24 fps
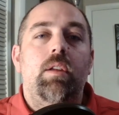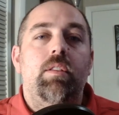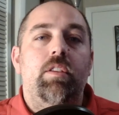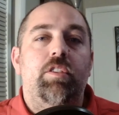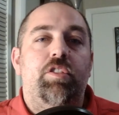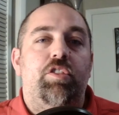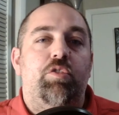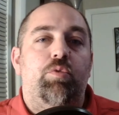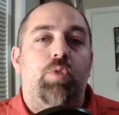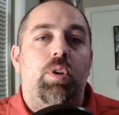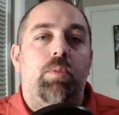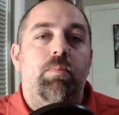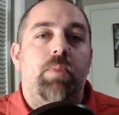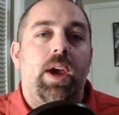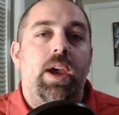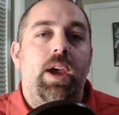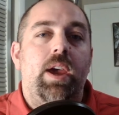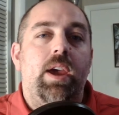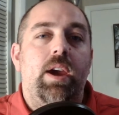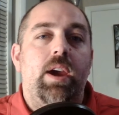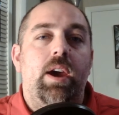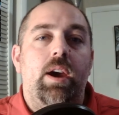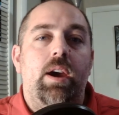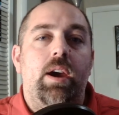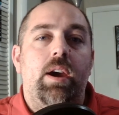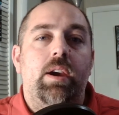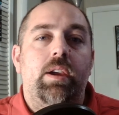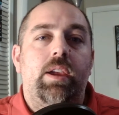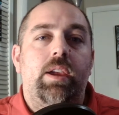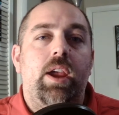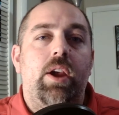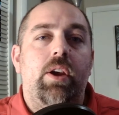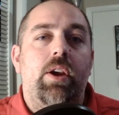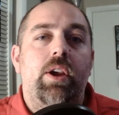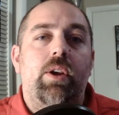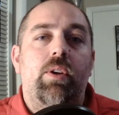This is written by
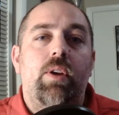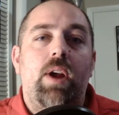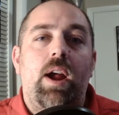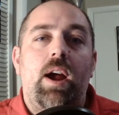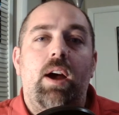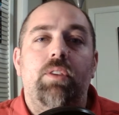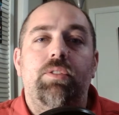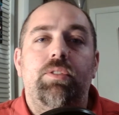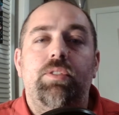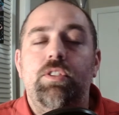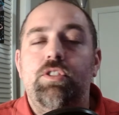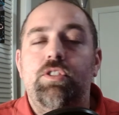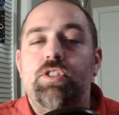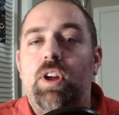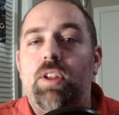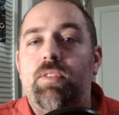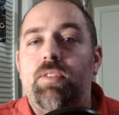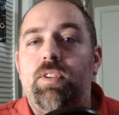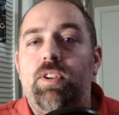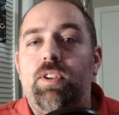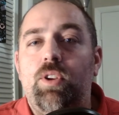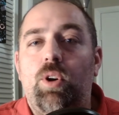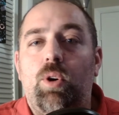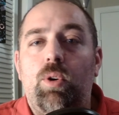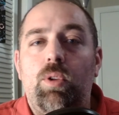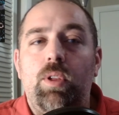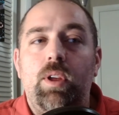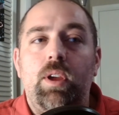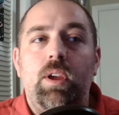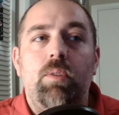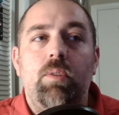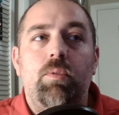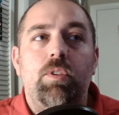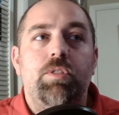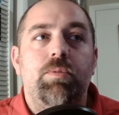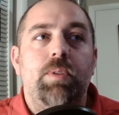Carrie Krause and Jonathan
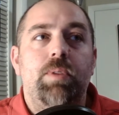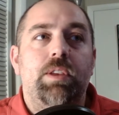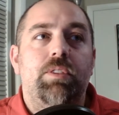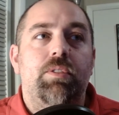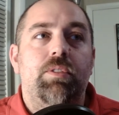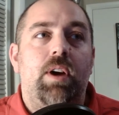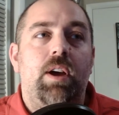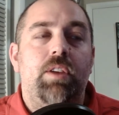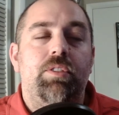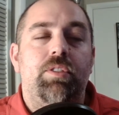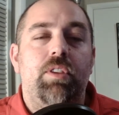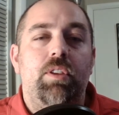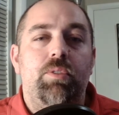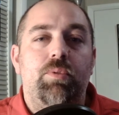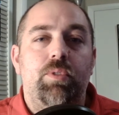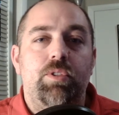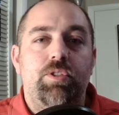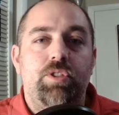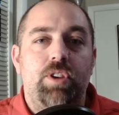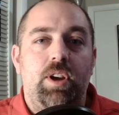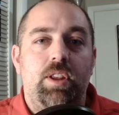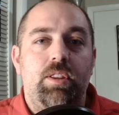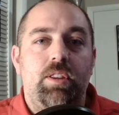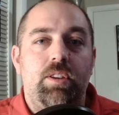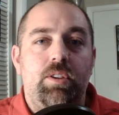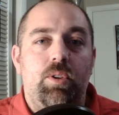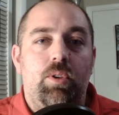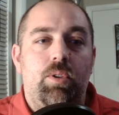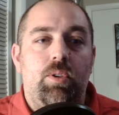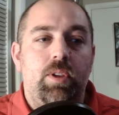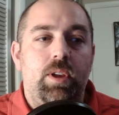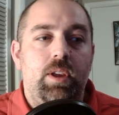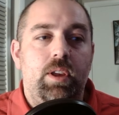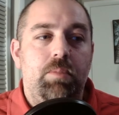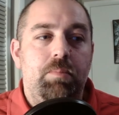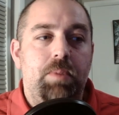Nolan, which makes a lot of sense with Jonathan
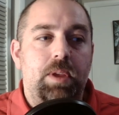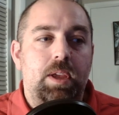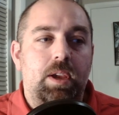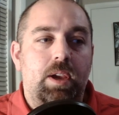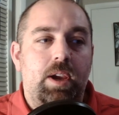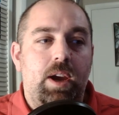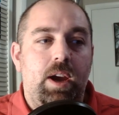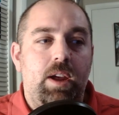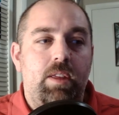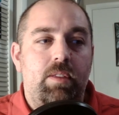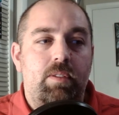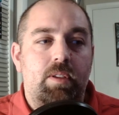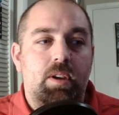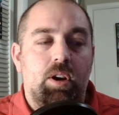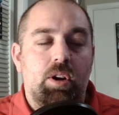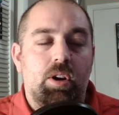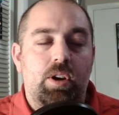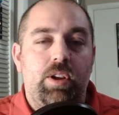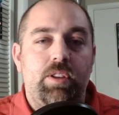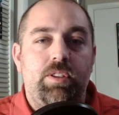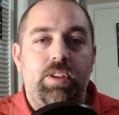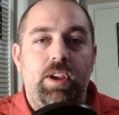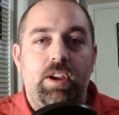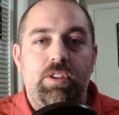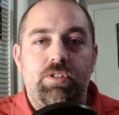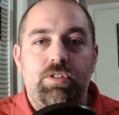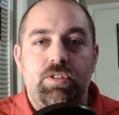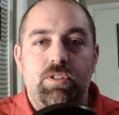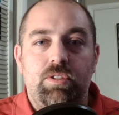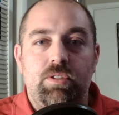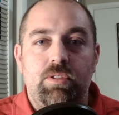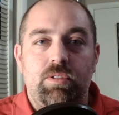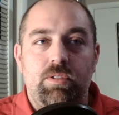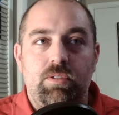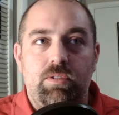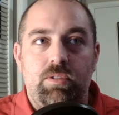Nolan being kind of the
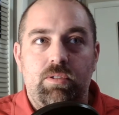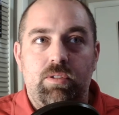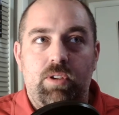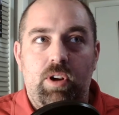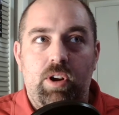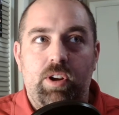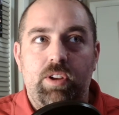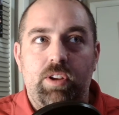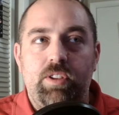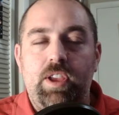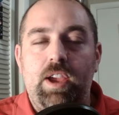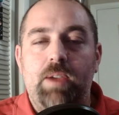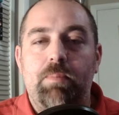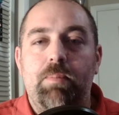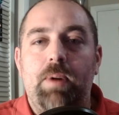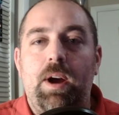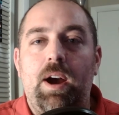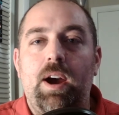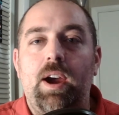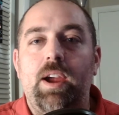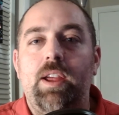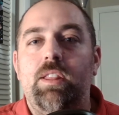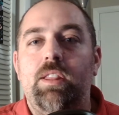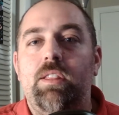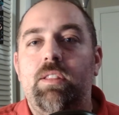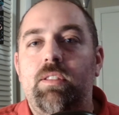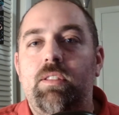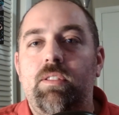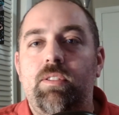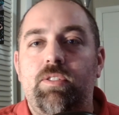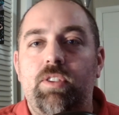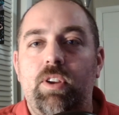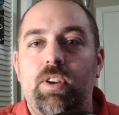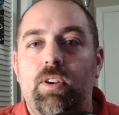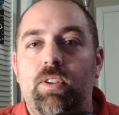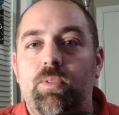architect behind the
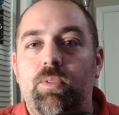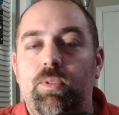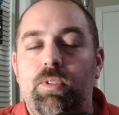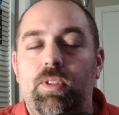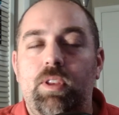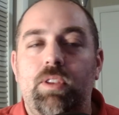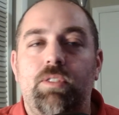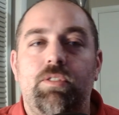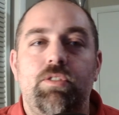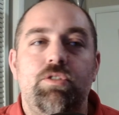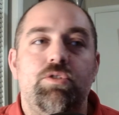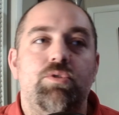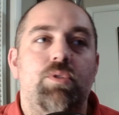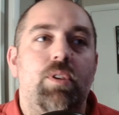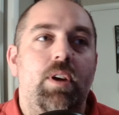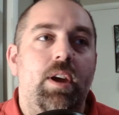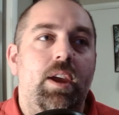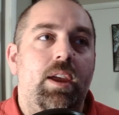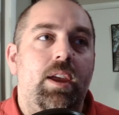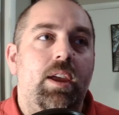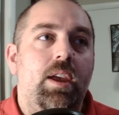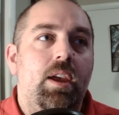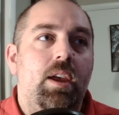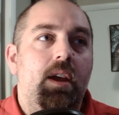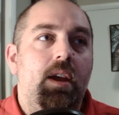series with Lisa Joy.